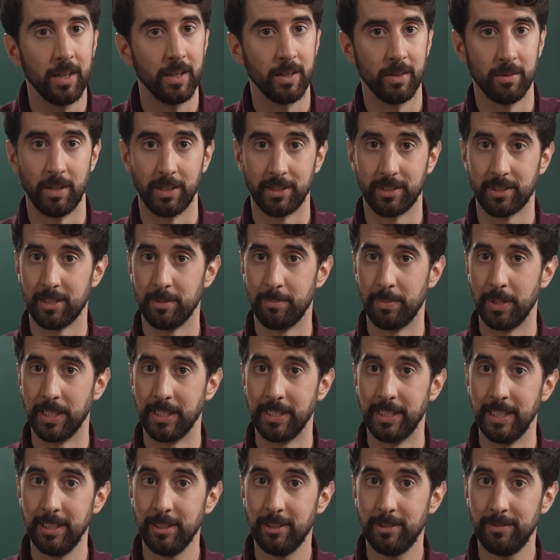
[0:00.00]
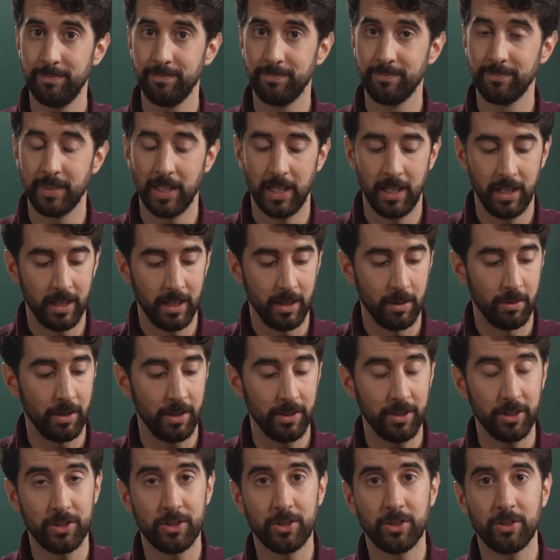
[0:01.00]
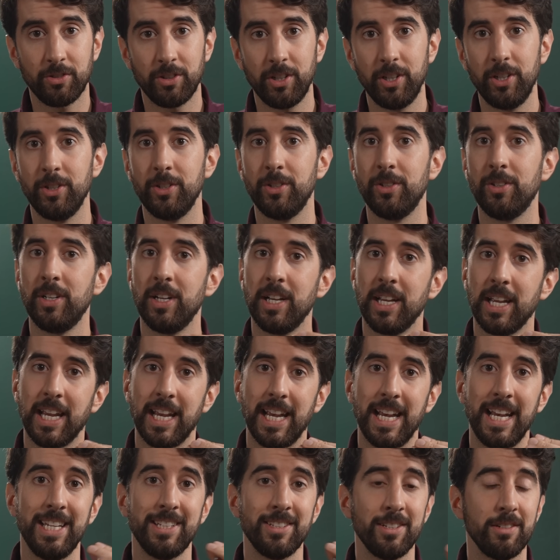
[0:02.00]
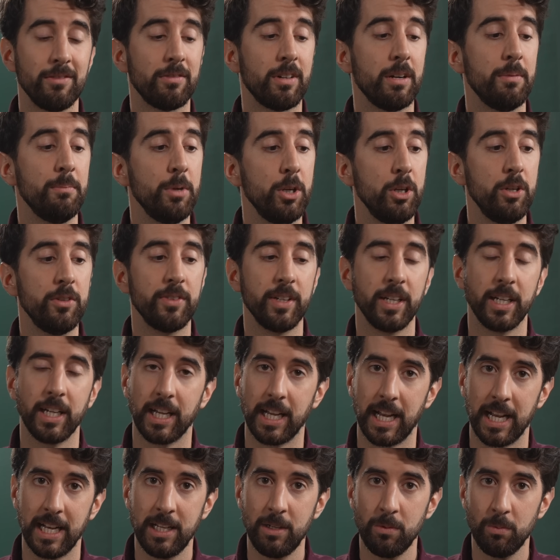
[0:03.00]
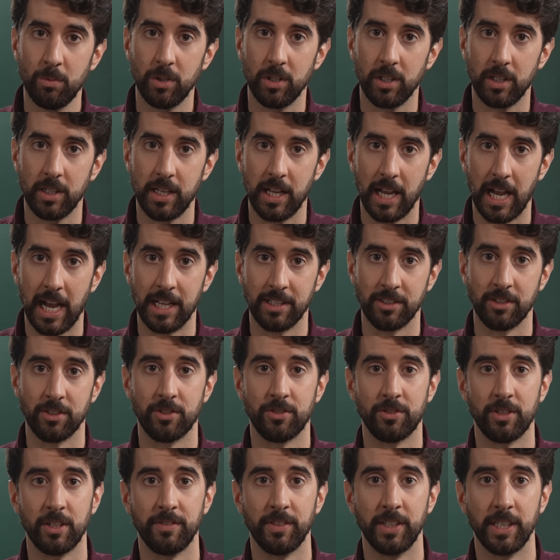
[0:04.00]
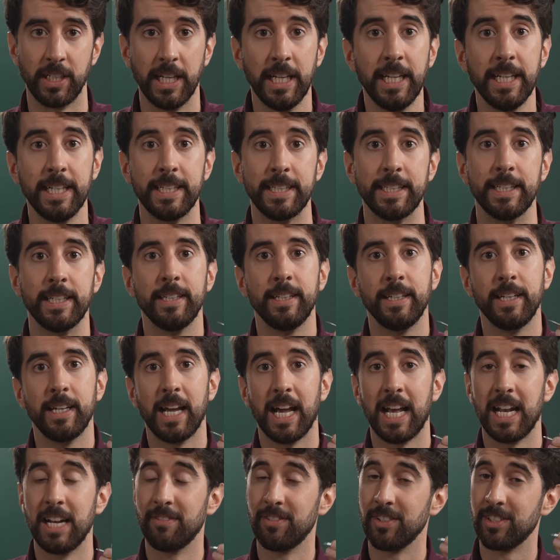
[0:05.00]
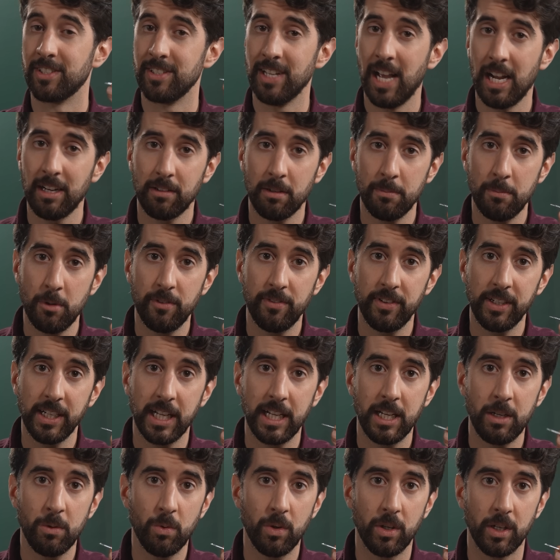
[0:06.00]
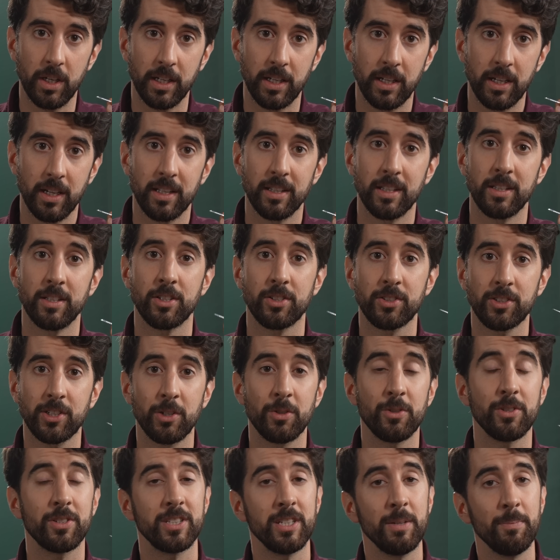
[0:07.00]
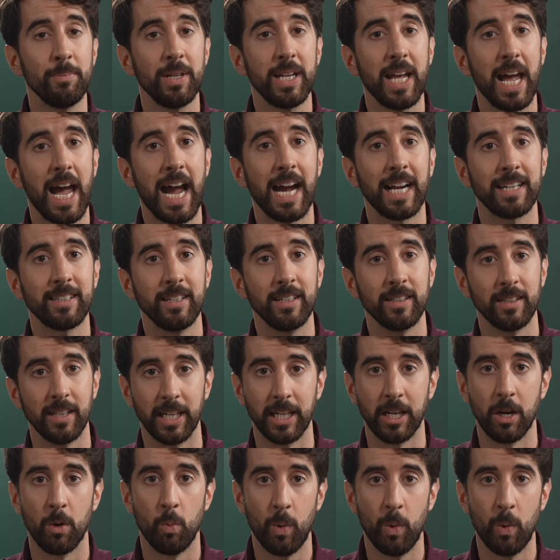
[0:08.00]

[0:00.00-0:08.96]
What's the big deal? Well, the screw isn't removing any wood as it's driven in. And if it's not removing any wood, then the screw is simply acting like a